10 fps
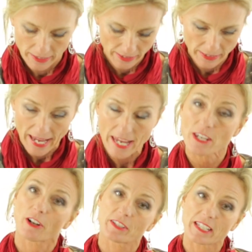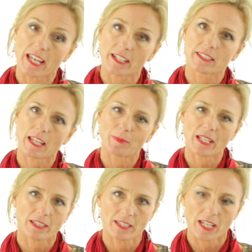this is 8 yards again, same
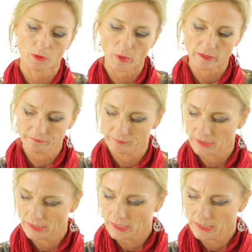length as the other one.